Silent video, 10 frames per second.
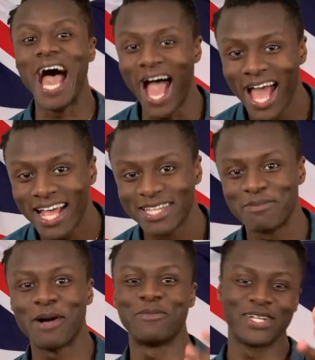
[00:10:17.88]
and
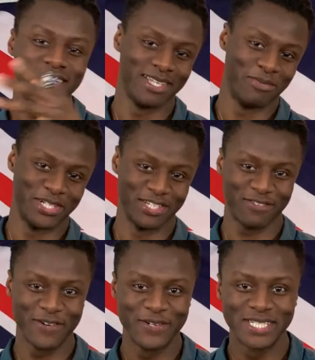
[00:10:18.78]
about Brilliantly British
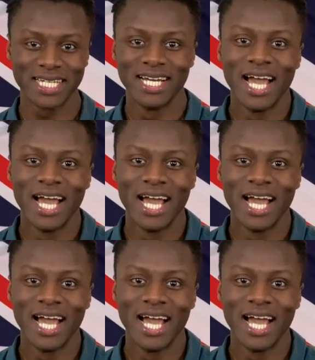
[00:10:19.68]
food.